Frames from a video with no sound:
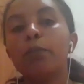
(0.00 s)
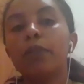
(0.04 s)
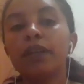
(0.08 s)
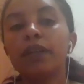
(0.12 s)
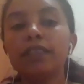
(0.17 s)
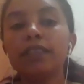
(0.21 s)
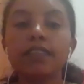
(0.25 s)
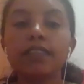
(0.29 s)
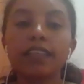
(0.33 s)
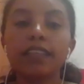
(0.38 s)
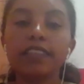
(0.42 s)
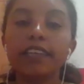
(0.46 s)

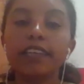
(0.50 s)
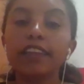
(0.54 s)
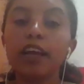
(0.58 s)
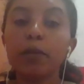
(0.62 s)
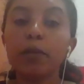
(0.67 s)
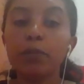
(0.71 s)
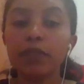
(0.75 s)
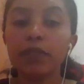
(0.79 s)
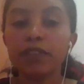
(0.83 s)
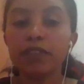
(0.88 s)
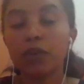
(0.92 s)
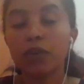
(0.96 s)
But the
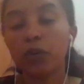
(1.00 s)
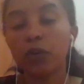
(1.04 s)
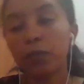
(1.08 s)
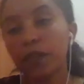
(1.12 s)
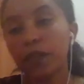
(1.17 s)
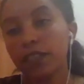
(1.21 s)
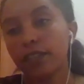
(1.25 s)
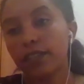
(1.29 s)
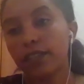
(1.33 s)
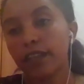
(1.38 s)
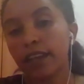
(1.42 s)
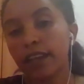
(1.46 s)
setup is
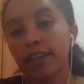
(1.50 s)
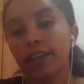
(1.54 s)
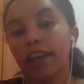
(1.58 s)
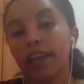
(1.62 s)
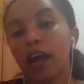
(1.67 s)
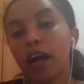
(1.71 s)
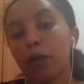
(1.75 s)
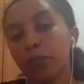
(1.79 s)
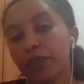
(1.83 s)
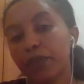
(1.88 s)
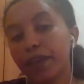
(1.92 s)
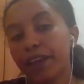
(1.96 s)
robust and
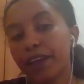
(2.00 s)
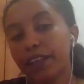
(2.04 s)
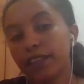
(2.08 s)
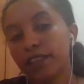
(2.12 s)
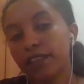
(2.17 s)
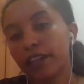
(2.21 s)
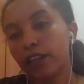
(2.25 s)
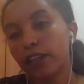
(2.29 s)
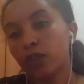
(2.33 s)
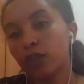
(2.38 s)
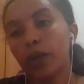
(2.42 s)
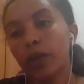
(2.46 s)
can be
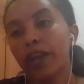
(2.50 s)
extended